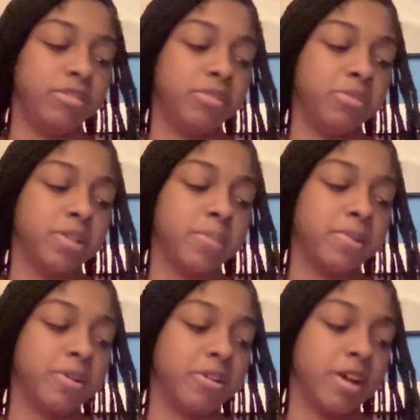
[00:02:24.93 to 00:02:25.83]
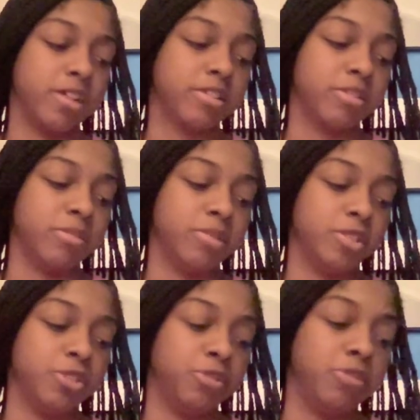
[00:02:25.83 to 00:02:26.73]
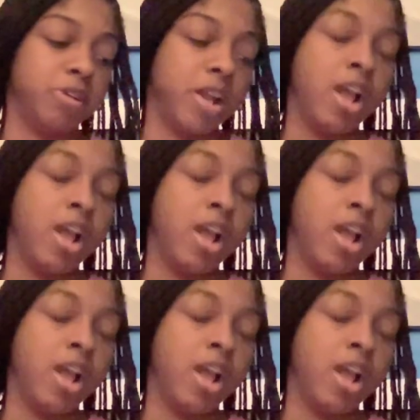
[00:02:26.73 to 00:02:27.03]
You was able to go to high school once you knew it.